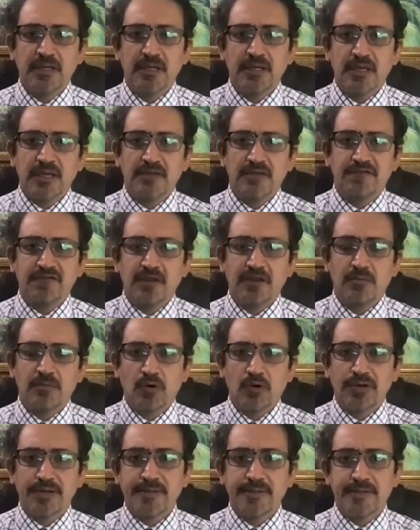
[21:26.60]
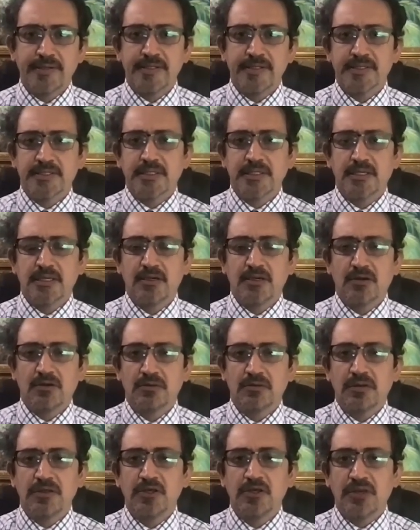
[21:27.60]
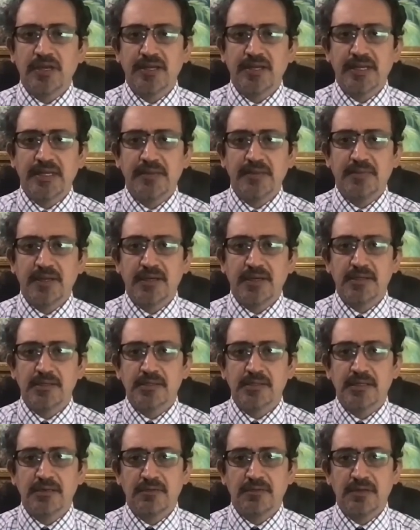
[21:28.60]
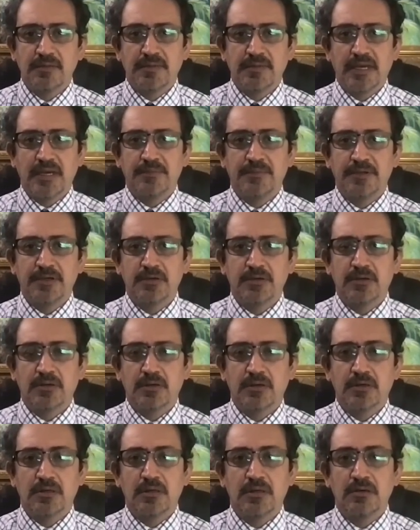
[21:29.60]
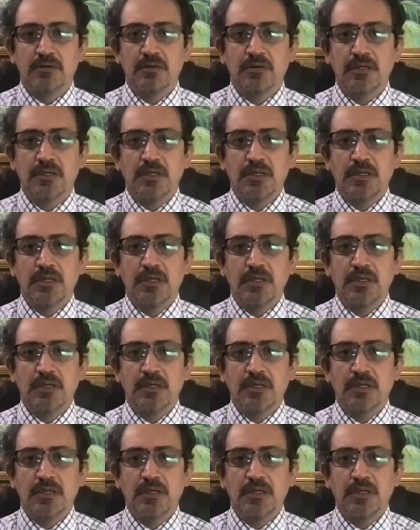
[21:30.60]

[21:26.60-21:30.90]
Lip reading: And if you're more interested, you can email us and we'll be happy to talk to you.